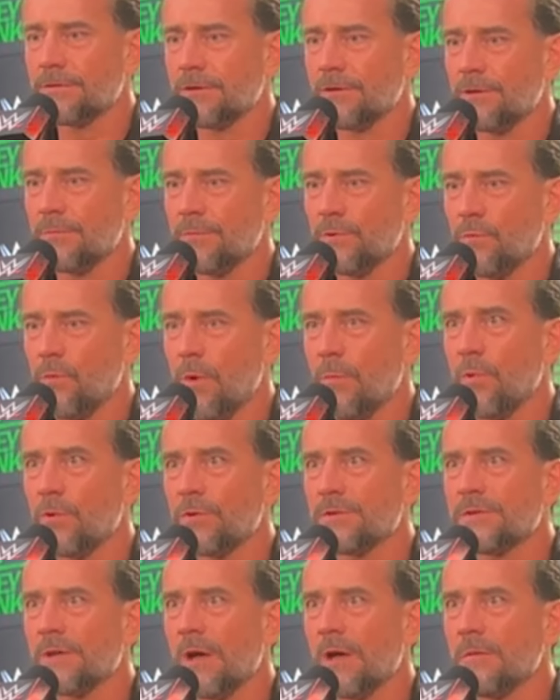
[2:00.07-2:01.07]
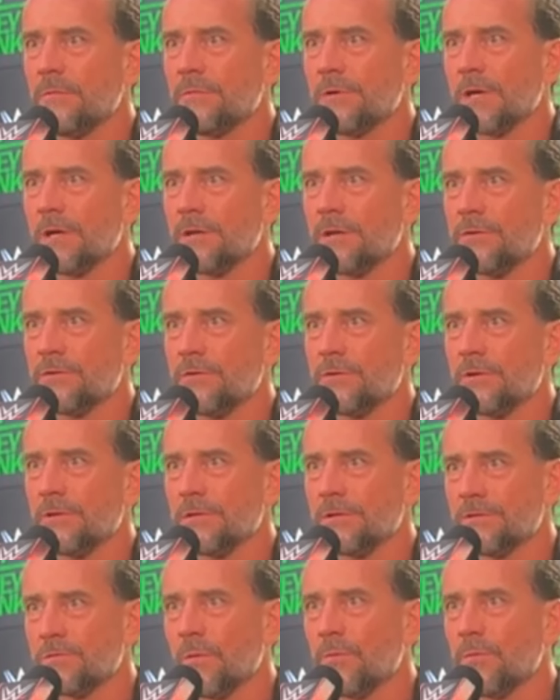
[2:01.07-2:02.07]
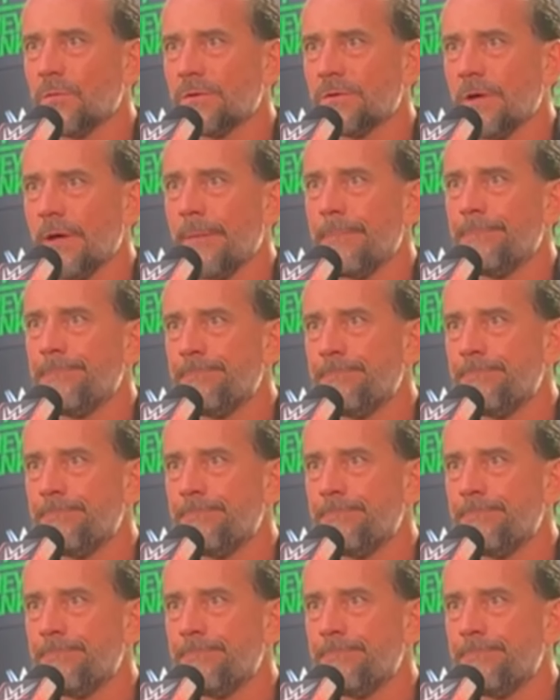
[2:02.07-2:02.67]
it's going to be one more time, we got to do it at least four more times.